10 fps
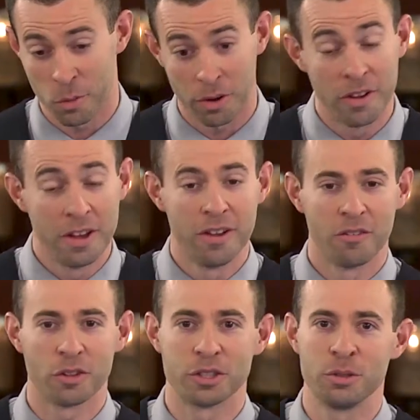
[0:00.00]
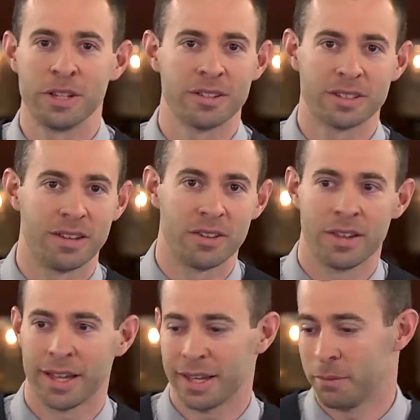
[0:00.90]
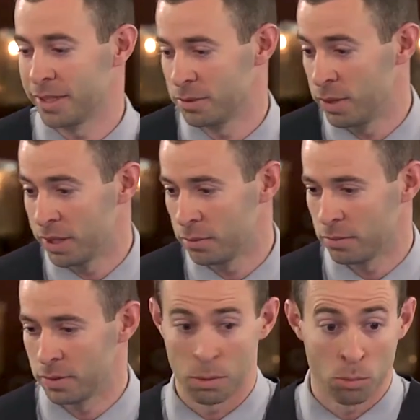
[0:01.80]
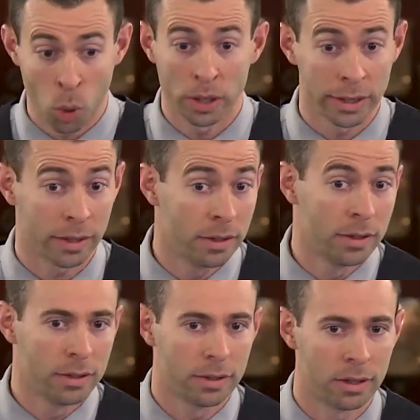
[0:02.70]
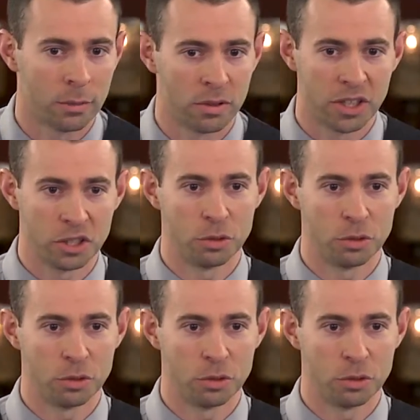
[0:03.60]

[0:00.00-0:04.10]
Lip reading: Well, for 2 years, I feel like it's been at boiling. You know, we've hit